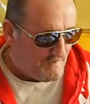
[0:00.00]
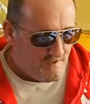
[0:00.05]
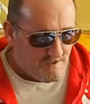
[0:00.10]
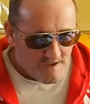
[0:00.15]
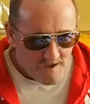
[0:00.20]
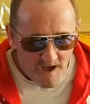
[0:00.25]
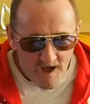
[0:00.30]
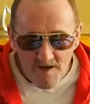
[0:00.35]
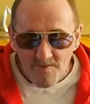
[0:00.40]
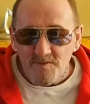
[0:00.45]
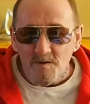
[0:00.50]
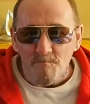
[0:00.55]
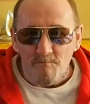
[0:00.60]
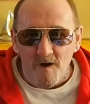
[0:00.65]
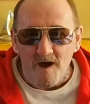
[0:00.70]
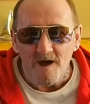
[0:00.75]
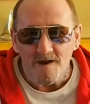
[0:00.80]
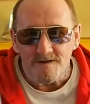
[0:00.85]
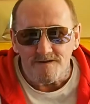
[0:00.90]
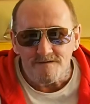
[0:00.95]
Aren't they
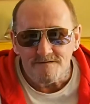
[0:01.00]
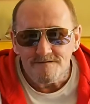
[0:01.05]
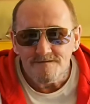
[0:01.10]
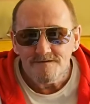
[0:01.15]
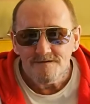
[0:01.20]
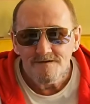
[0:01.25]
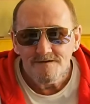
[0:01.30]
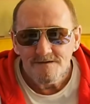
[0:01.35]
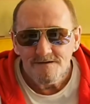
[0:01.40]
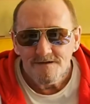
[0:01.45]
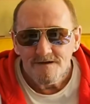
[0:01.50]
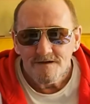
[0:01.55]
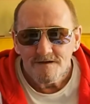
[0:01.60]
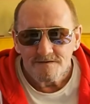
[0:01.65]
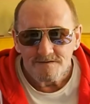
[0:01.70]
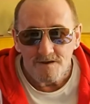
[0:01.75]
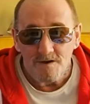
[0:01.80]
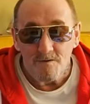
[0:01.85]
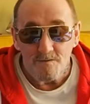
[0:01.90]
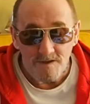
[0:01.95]
bad?
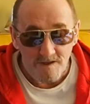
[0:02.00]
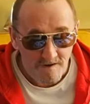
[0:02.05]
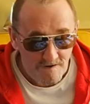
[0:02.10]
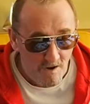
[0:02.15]
So yeah,